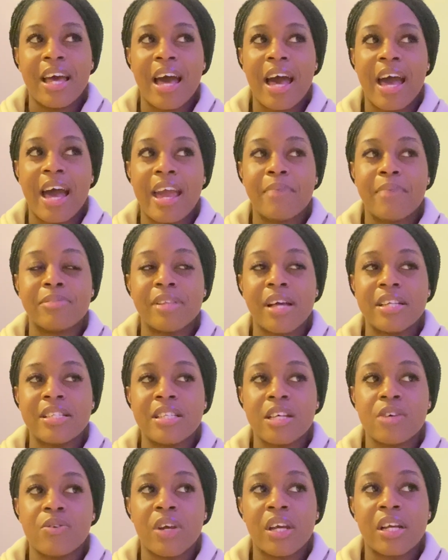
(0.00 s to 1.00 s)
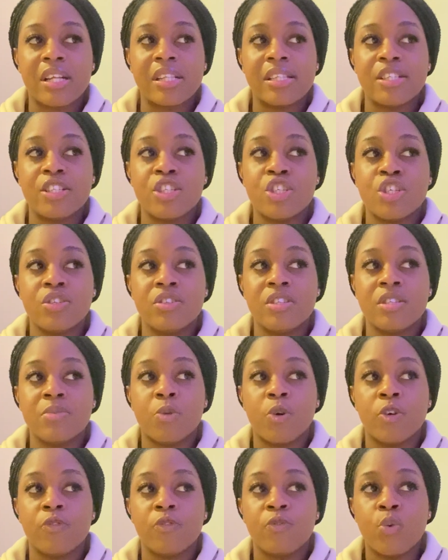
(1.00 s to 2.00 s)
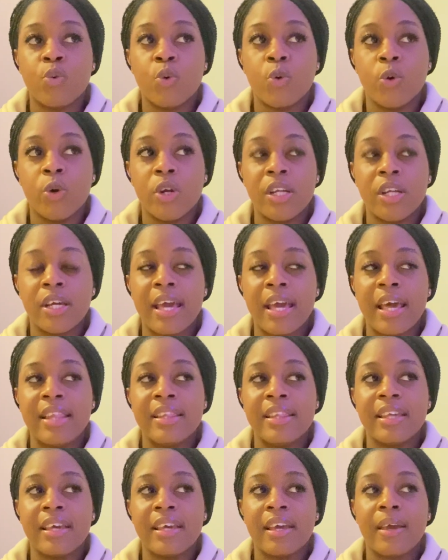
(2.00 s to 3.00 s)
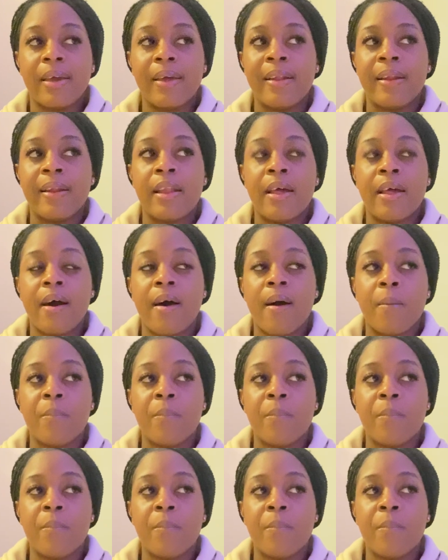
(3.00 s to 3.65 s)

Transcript: I applied directly to De Montfort, and then